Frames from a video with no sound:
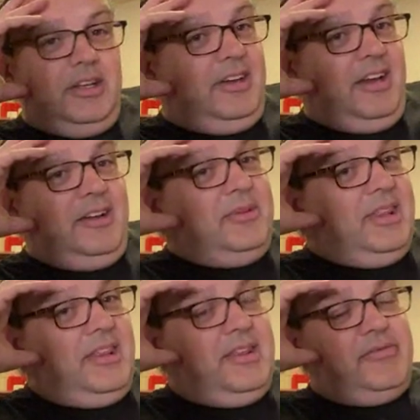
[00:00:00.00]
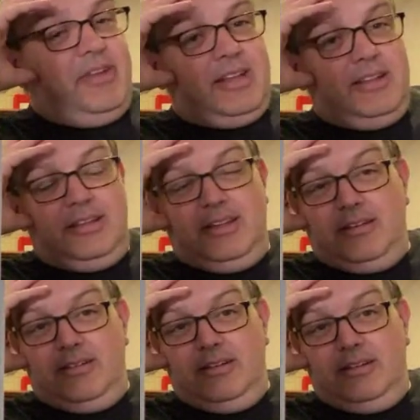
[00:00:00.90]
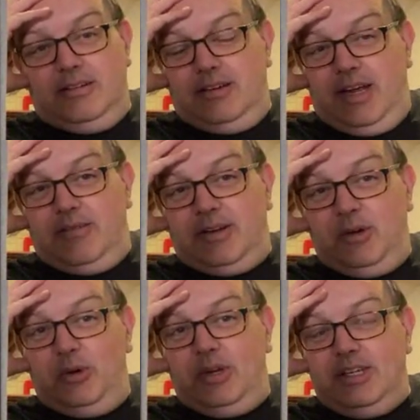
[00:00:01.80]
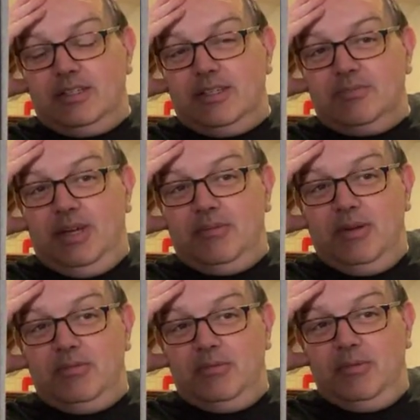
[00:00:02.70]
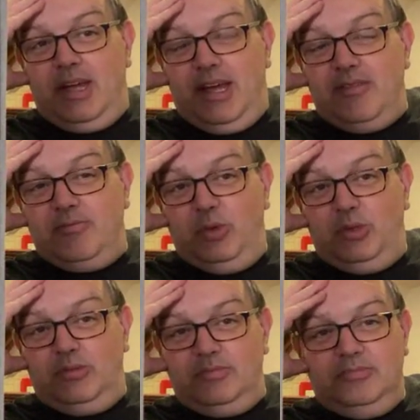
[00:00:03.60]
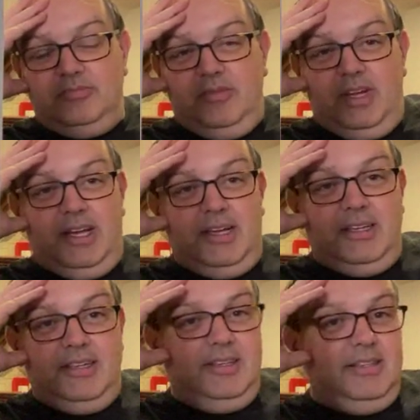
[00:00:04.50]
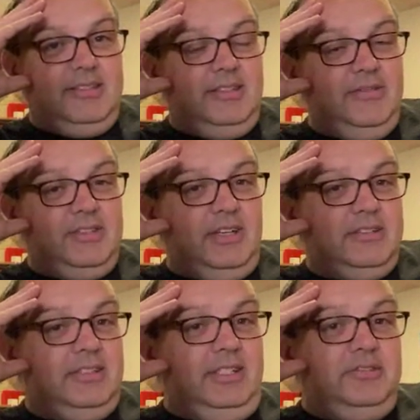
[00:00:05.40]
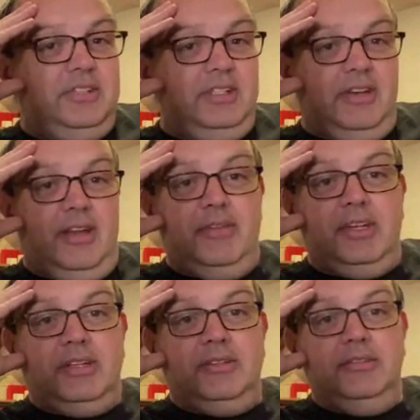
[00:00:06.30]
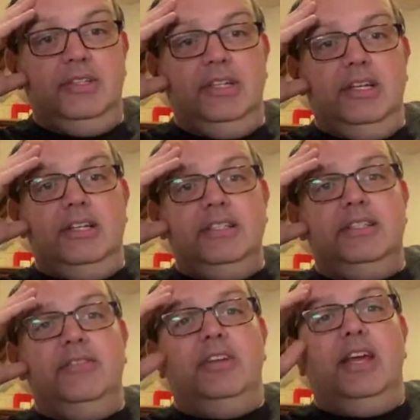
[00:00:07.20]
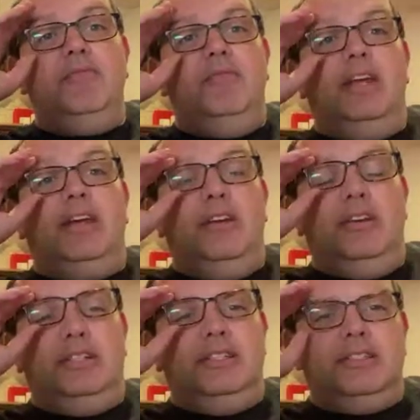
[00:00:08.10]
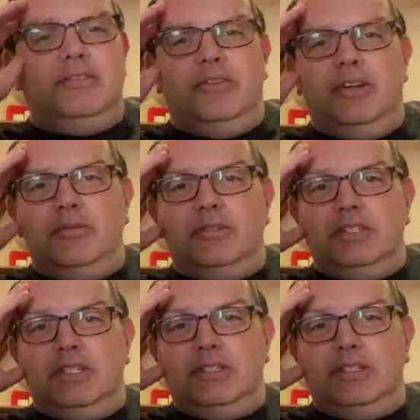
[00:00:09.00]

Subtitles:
know whether the fact that there are recordings has made people behave more. If so, it's an interesting dynamic. 78 megahertz is the frequency.